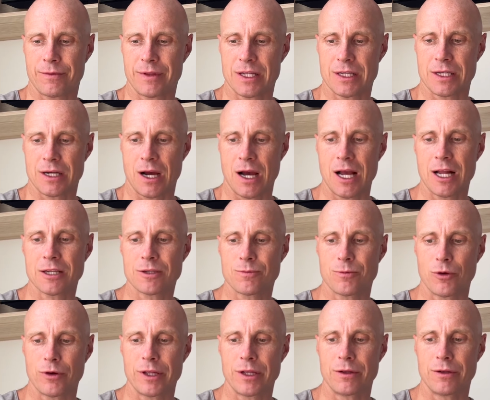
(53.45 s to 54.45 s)
the child's
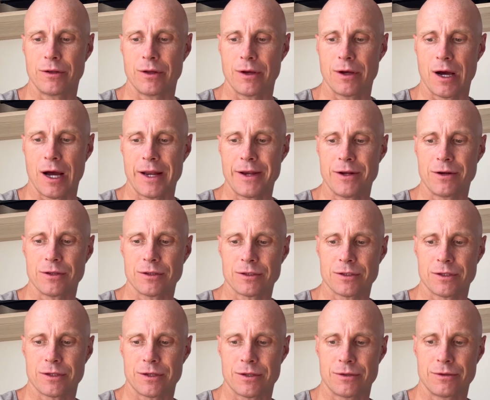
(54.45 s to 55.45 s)
body to the
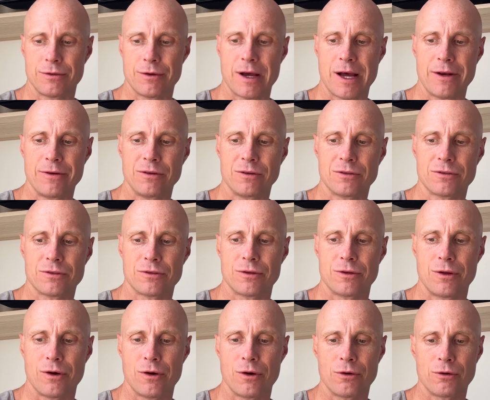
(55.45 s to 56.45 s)
adults to
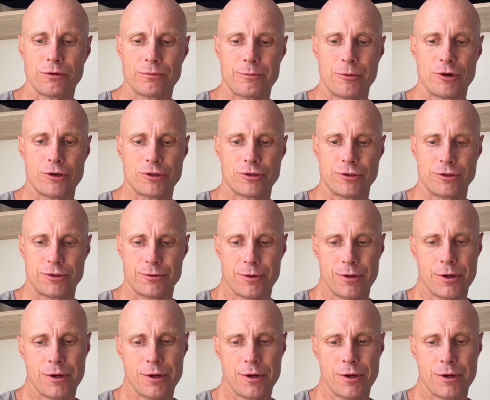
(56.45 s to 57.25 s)
the old person's